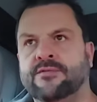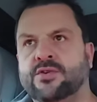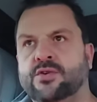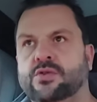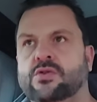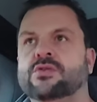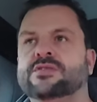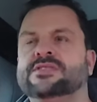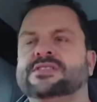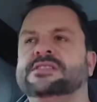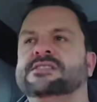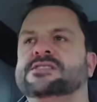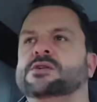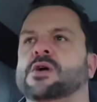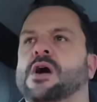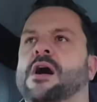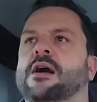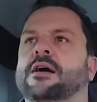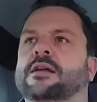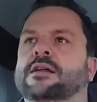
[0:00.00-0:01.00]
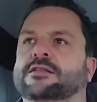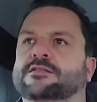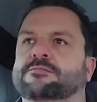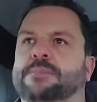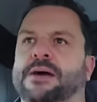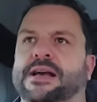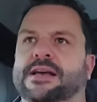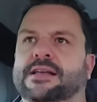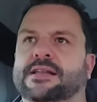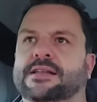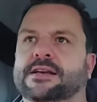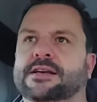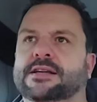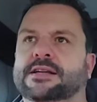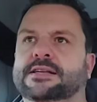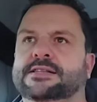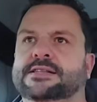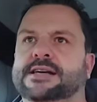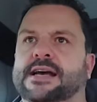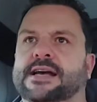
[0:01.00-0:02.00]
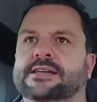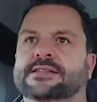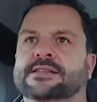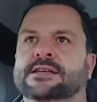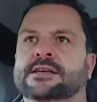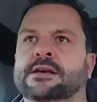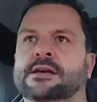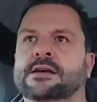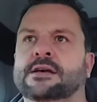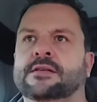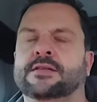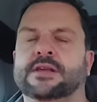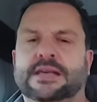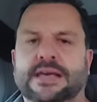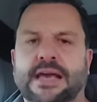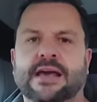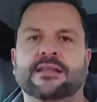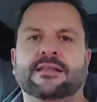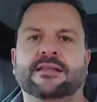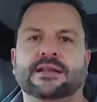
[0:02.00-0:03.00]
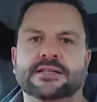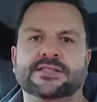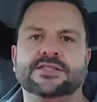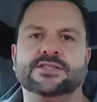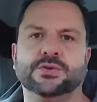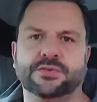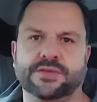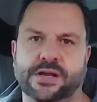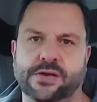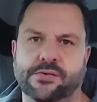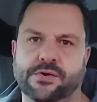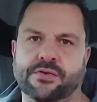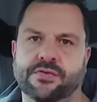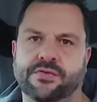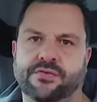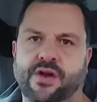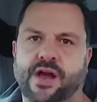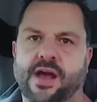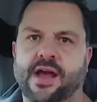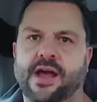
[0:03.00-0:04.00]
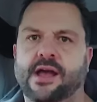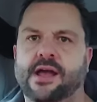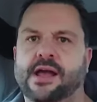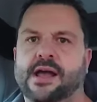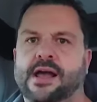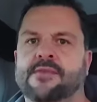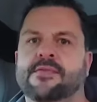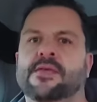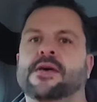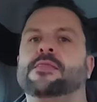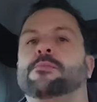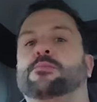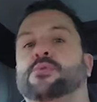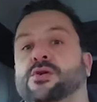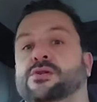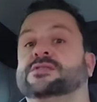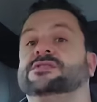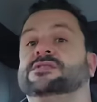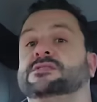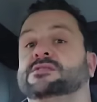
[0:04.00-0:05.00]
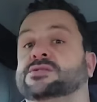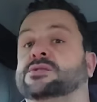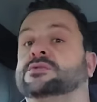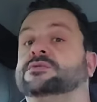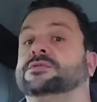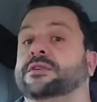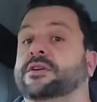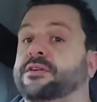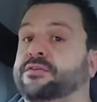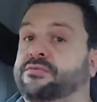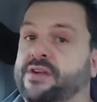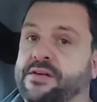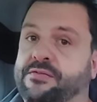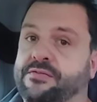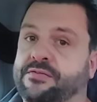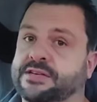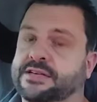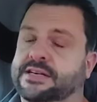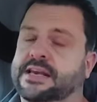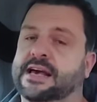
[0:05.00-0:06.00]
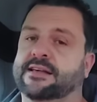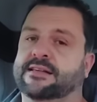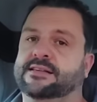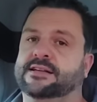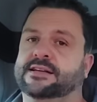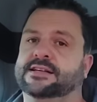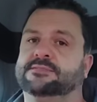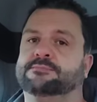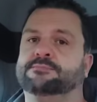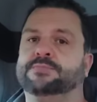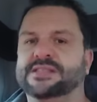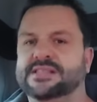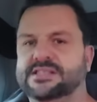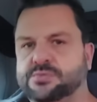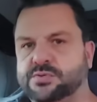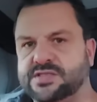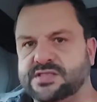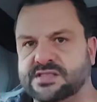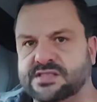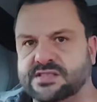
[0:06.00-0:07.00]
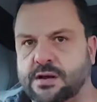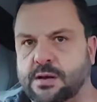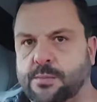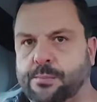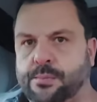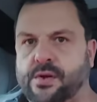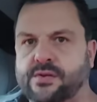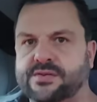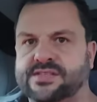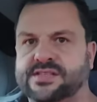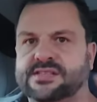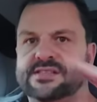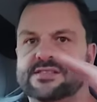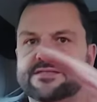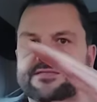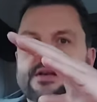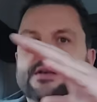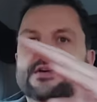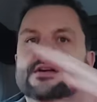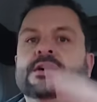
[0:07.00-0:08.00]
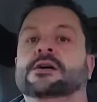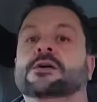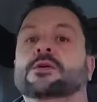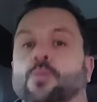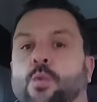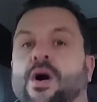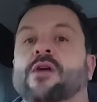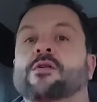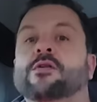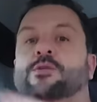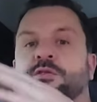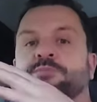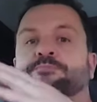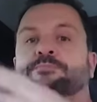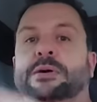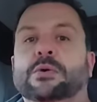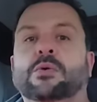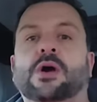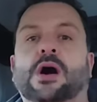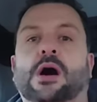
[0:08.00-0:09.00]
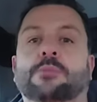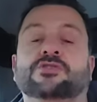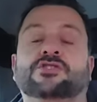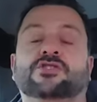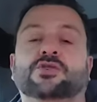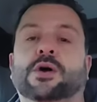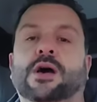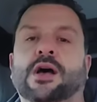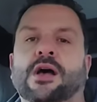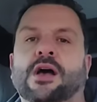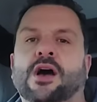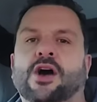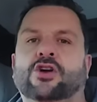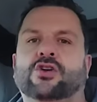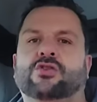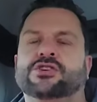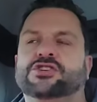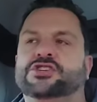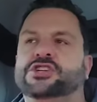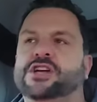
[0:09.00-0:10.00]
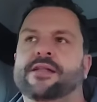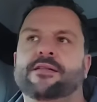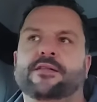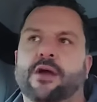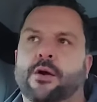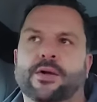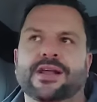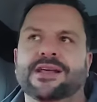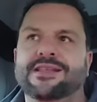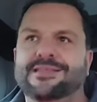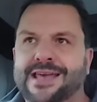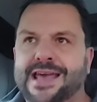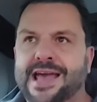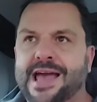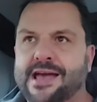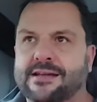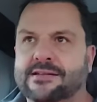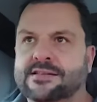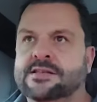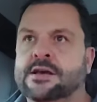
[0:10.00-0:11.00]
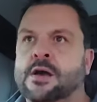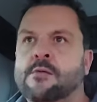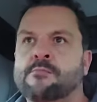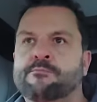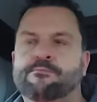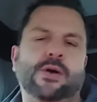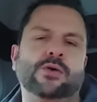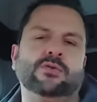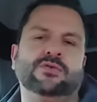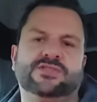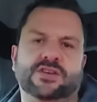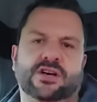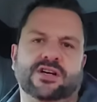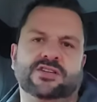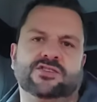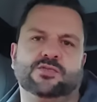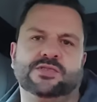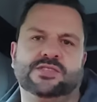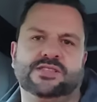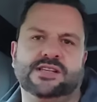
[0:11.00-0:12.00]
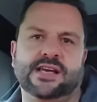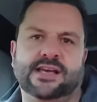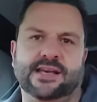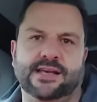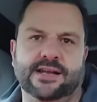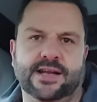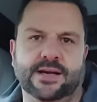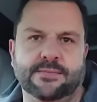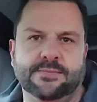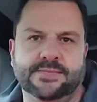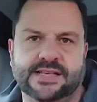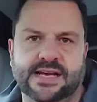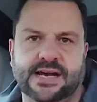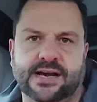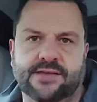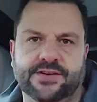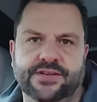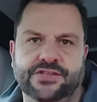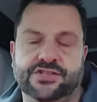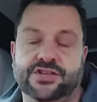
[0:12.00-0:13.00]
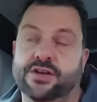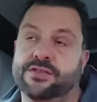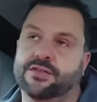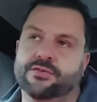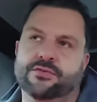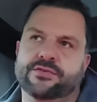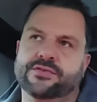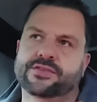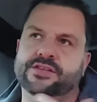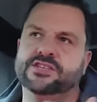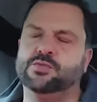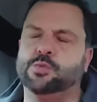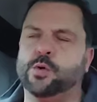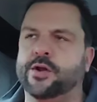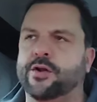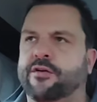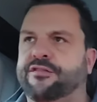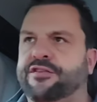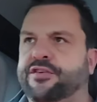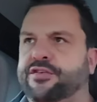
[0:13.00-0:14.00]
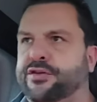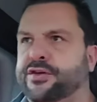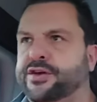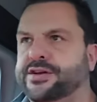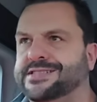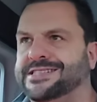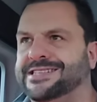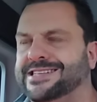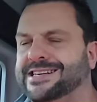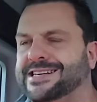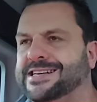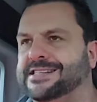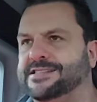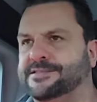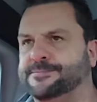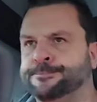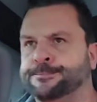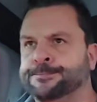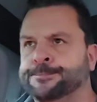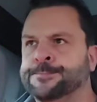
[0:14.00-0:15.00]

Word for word: You looked into Ireland back in the early days. The Catholics thought they were at threat, and then the Protestants thought they were at threat from the Catholics. But this was a slow process of where it was built up to a, a crescendo. And in the end, both sides were taking lumps out of each other, and this went on for 30 years.